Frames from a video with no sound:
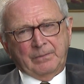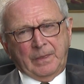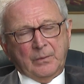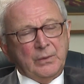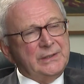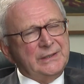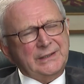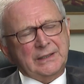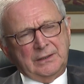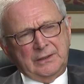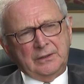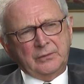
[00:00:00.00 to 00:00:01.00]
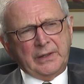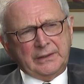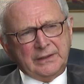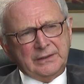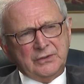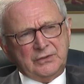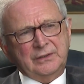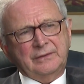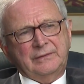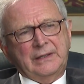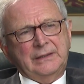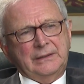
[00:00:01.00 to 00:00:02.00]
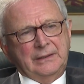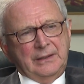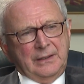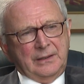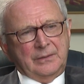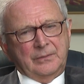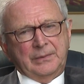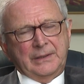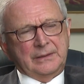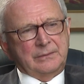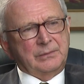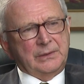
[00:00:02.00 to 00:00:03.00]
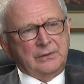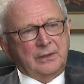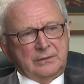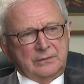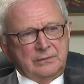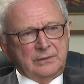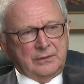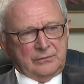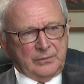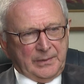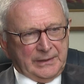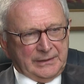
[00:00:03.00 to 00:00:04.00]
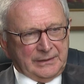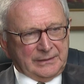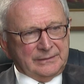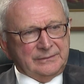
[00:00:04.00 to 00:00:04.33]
We did get a little recognition of that, but not dramatic.